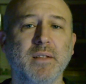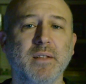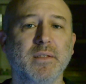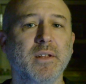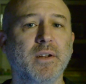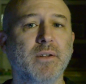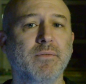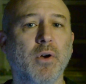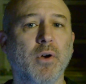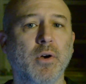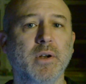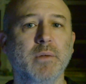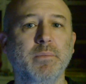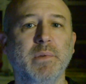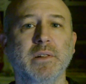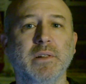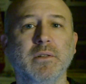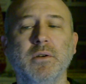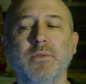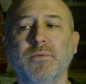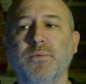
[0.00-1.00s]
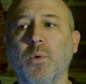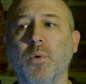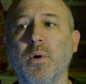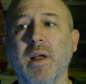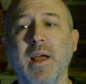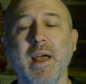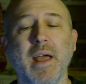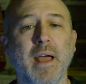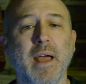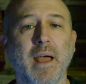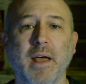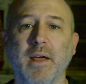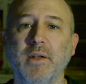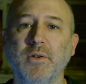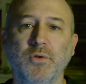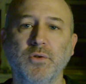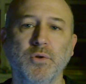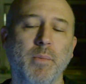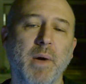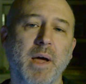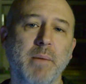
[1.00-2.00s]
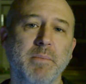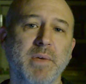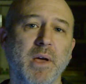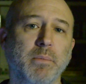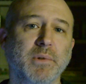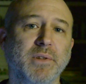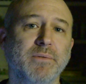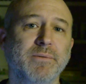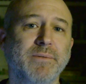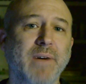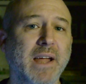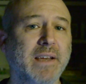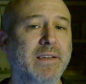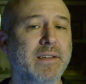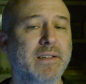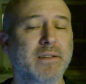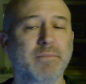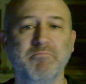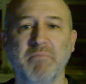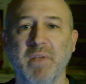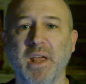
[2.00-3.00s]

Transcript: that have already been looked for, and you might be able to find it.